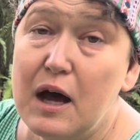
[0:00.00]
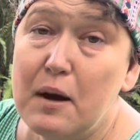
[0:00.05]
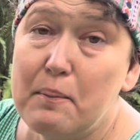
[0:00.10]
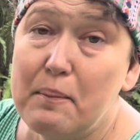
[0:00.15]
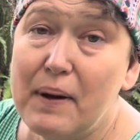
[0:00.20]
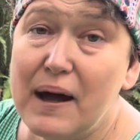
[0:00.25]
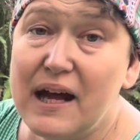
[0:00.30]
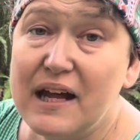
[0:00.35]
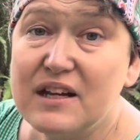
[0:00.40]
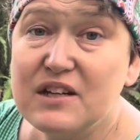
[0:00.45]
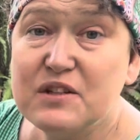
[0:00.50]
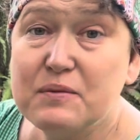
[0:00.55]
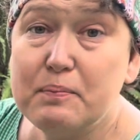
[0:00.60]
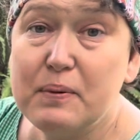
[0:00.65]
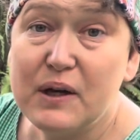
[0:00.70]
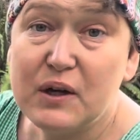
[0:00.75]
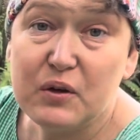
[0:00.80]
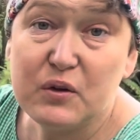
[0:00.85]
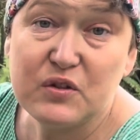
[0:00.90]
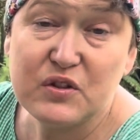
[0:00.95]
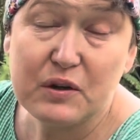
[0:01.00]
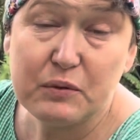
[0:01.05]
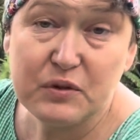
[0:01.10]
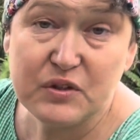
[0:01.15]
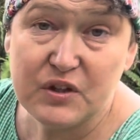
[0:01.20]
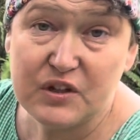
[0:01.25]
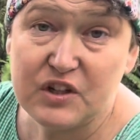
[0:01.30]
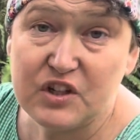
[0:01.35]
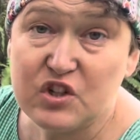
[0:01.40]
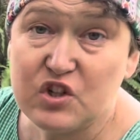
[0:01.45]
but because I was
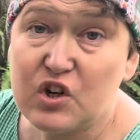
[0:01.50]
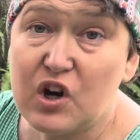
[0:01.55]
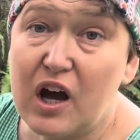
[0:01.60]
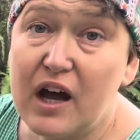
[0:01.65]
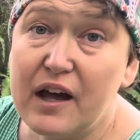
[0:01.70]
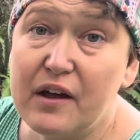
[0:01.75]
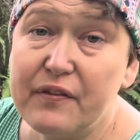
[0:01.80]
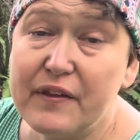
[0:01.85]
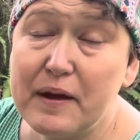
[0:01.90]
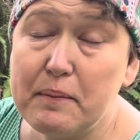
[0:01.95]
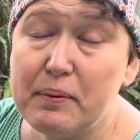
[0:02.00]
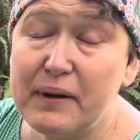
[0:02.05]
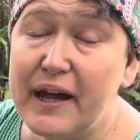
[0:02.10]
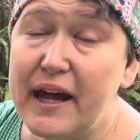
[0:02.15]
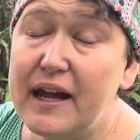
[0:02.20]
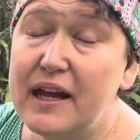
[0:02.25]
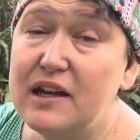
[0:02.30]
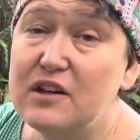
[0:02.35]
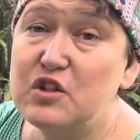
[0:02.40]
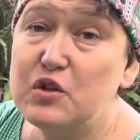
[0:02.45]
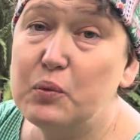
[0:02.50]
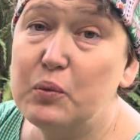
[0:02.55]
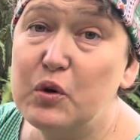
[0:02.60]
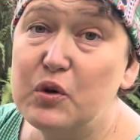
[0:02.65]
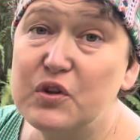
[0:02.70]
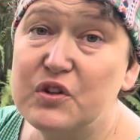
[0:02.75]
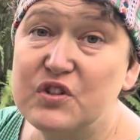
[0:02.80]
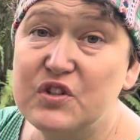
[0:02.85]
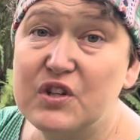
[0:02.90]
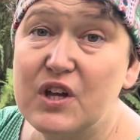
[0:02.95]
on a trial, they paid
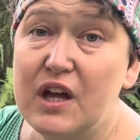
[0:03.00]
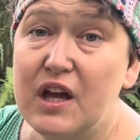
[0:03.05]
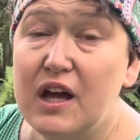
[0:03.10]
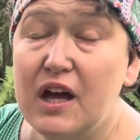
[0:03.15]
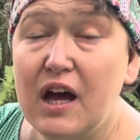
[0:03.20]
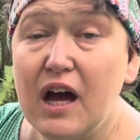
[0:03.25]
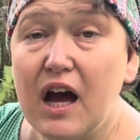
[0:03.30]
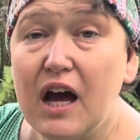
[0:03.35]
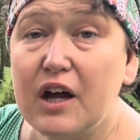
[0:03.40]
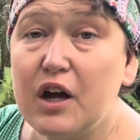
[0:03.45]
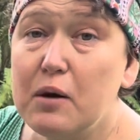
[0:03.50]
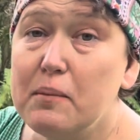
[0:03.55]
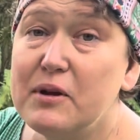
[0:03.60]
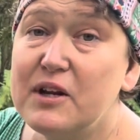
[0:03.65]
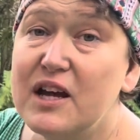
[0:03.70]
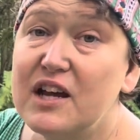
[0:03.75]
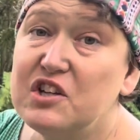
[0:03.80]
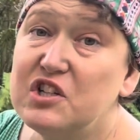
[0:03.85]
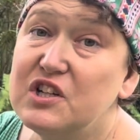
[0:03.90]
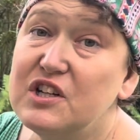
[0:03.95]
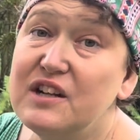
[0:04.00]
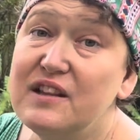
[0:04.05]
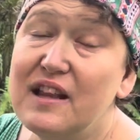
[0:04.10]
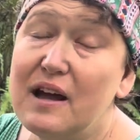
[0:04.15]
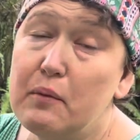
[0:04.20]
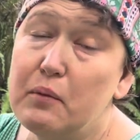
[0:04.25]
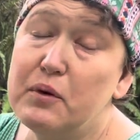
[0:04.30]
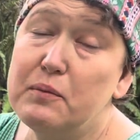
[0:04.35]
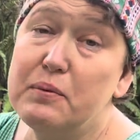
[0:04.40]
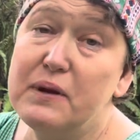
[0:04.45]
towards accommodation, and
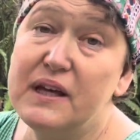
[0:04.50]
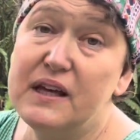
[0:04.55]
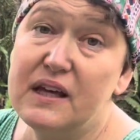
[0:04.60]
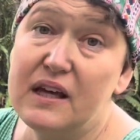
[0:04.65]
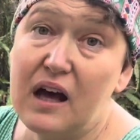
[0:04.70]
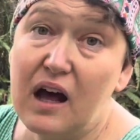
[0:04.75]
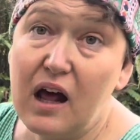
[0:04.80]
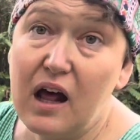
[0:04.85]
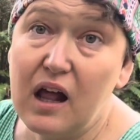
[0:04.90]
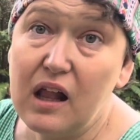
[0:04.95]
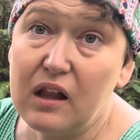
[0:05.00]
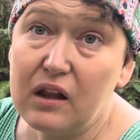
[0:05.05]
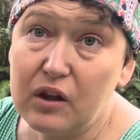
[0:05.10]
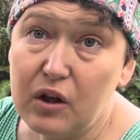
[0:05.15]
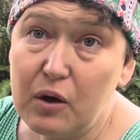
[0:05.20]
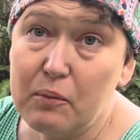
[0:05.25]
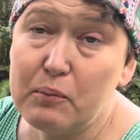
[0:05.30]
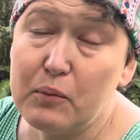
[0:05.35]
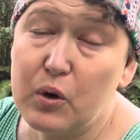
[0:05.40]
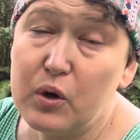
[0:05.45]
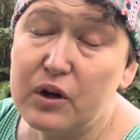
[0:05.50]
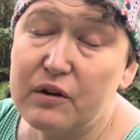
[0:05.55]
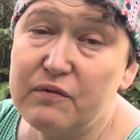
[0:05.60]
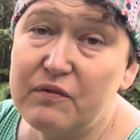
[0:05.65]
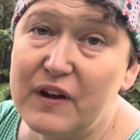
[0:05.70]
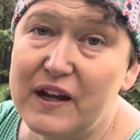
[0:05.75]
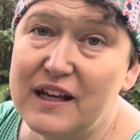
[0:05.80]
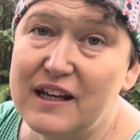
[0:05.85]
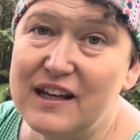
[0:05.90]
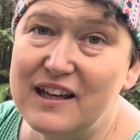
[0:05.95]
that would be a lot more
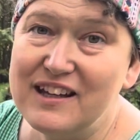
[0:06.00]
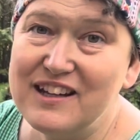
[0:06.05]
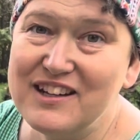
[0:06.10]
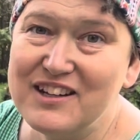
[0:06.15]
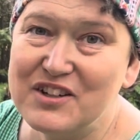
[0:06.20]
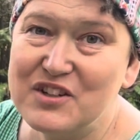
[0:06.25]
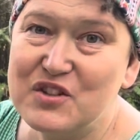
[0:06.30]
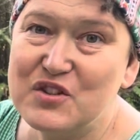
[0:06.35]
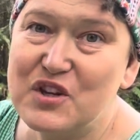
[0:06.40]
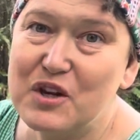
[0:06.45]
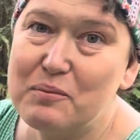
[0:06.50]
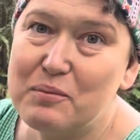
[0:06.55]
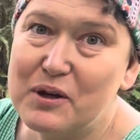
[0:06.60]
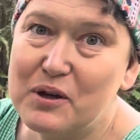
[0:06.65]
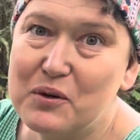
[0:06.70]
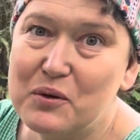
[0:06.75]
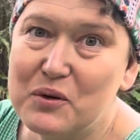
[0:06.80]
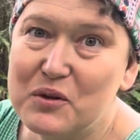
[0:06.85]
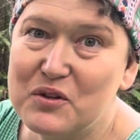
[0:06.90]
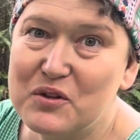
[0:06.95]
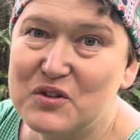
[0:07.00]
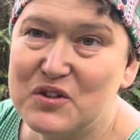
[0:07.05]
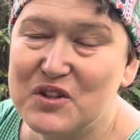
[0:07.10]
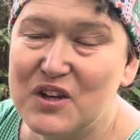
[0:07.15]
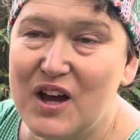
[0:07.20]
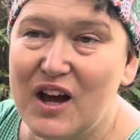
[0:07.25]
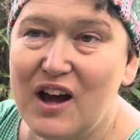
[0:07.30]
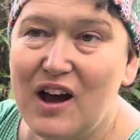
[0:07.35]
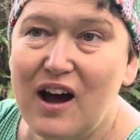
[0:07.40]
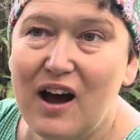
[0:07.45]
convenient. So because
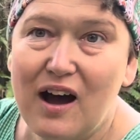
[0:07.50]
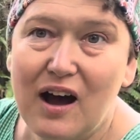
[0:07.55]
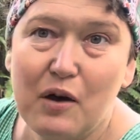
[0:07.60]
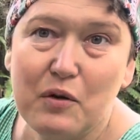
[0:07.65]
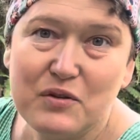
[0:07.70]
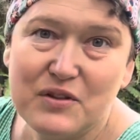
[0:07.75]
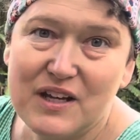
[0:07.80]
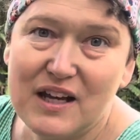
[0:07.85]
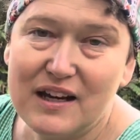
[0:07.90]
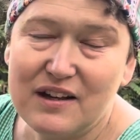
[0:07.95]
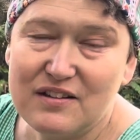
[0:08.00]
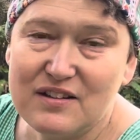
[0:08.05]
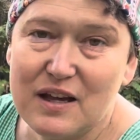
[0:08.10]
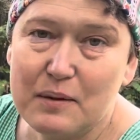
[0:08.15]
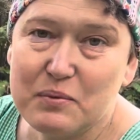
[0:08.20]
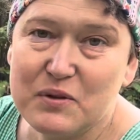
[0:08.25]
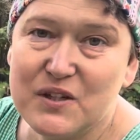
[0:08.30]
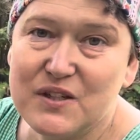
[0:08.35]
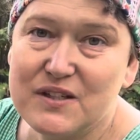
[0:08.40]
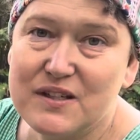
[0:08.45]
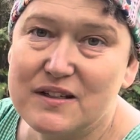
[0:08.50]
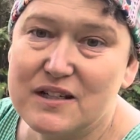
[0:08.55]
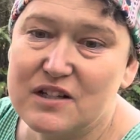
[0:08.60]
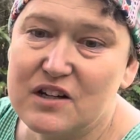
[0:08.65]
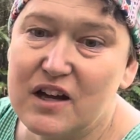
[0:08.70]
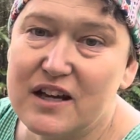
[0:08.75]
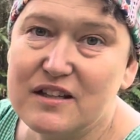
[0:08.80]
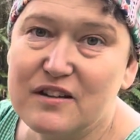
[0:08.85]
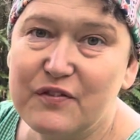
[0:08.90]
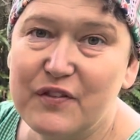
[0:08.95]
I was getting
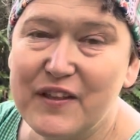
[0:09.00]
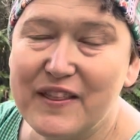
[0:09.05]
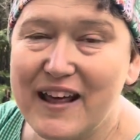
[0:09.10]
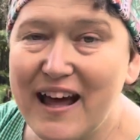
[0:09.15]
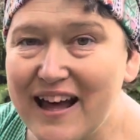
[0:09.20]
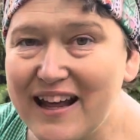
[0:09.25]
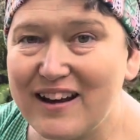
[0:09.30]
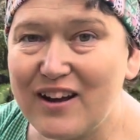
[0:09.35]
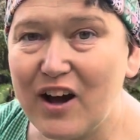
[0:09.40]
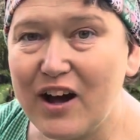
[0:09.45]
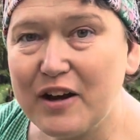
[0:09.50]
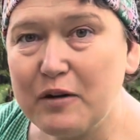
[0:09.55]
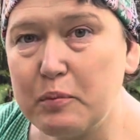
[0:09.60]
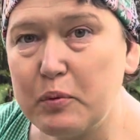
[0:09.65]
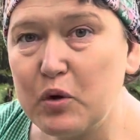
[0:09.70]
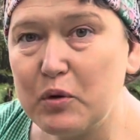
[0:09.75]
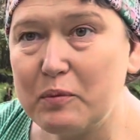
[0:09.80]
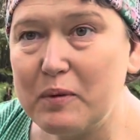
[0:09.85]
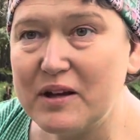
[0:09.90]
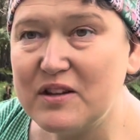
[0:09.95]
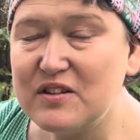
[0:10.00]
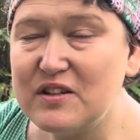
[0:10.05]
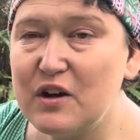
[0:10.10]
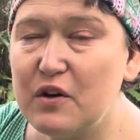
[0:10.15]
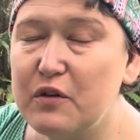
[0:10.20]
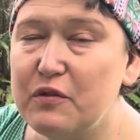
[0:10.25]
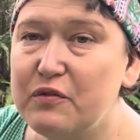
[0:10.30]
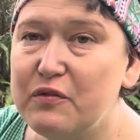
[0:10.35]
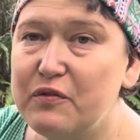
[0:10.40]
subsidised for that, I'd booked myself